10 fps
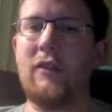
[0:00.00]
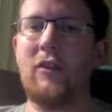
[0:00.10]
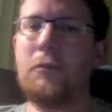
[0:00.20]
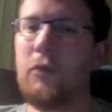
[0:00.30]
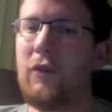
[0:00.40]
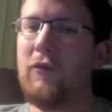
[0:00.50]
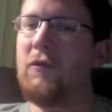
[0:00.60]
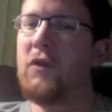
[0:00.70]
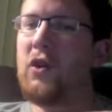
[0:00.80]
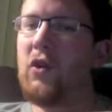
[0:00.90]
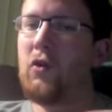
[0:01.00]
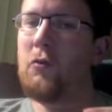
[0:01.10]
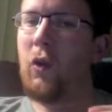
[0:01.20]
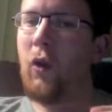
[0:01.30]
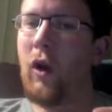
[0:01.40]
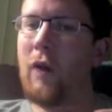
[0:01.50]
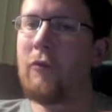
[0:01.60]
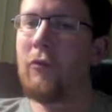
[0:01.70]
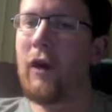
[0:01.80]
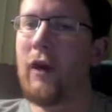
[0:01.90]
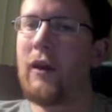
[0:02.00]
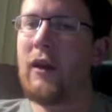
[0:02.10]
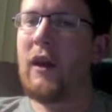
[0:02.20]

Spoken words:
You can put a few more up front